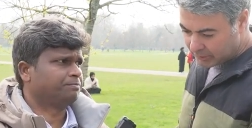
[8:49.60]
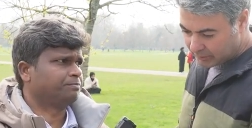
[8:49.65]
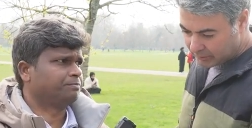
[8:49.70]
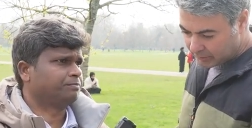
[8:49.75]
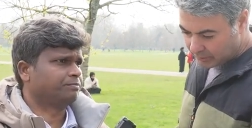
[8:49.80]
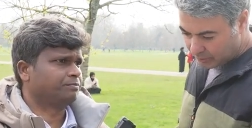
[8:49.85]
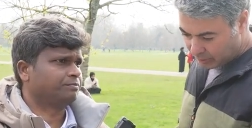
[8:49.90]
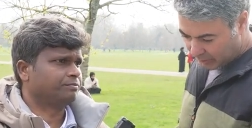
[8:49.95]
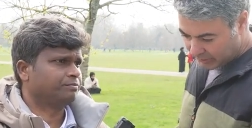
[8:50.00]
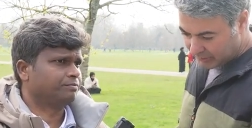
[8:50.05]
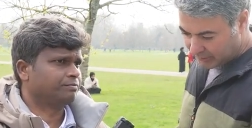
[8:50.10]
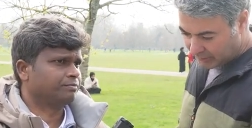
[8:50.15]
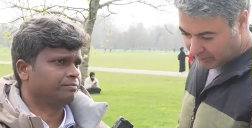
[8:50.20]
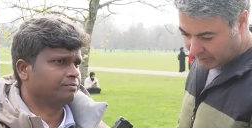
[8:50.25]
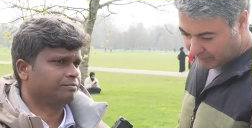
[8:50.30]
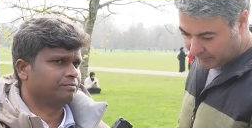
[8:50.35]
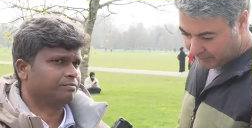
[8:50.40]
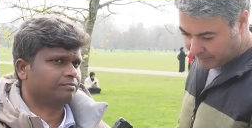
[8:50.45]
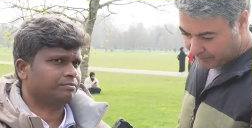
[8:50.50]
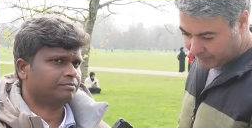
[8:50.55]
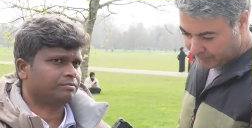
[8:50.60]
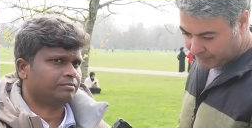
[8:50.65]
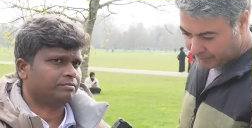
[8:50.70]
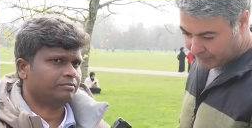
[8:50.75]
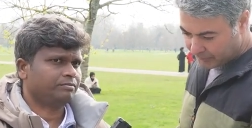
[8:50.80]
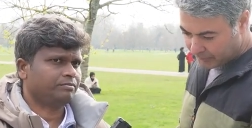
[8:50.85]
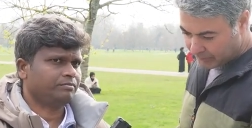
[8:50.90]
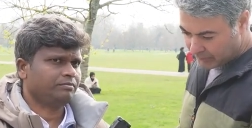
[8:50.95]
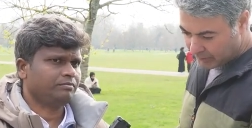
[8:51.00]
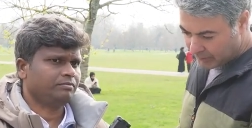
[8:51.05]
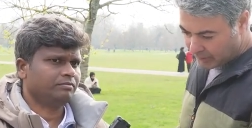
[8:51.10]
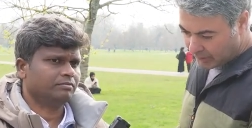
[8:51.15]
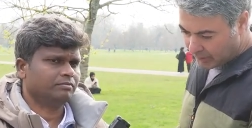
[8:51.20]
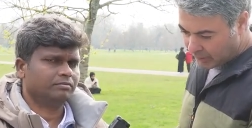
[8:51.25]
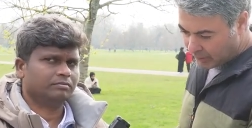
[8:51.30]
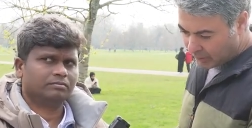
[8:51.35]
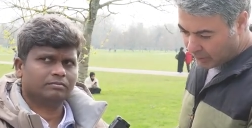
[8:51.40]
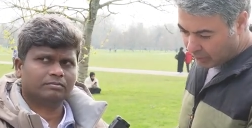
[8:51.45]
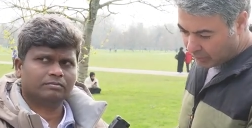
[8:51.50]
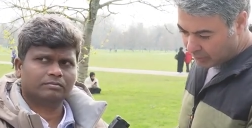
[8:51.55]

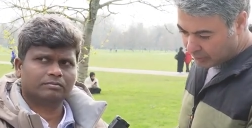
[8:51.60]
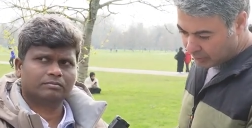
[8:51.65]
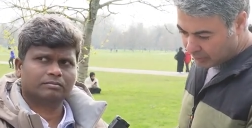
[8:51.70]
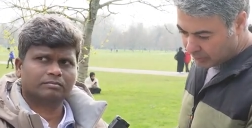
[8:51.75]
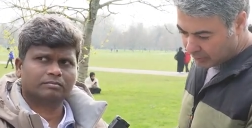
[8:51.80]
(no one is talking)